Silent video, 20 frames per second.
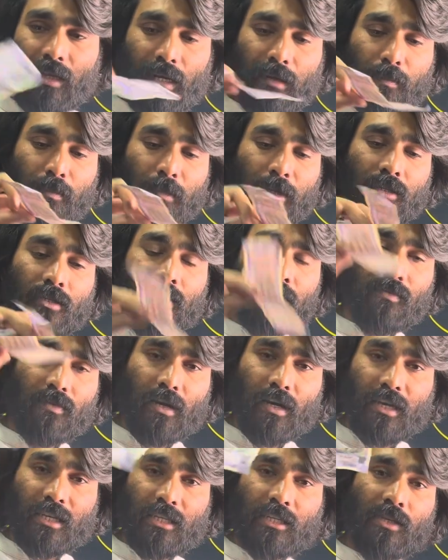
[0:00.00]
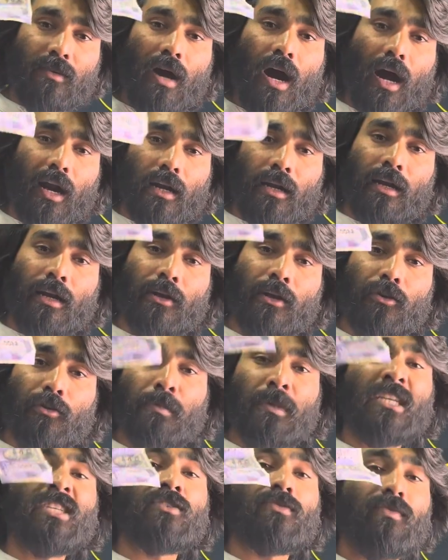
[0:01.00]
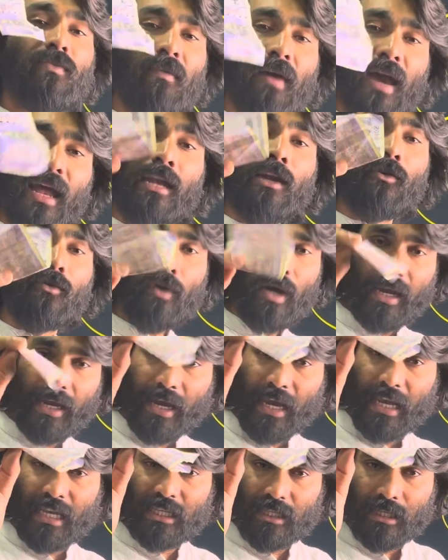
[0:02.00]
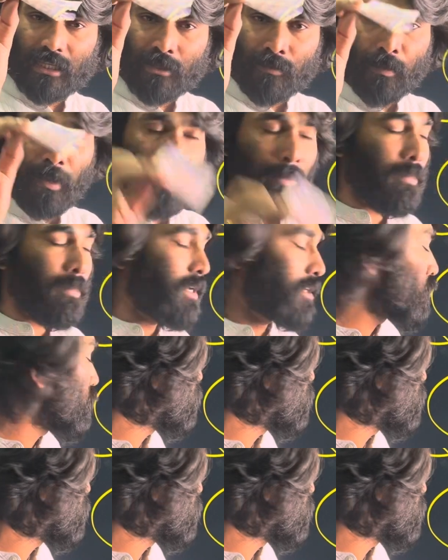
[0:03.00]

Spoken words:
that person will receive 100 rupees value against this paper. So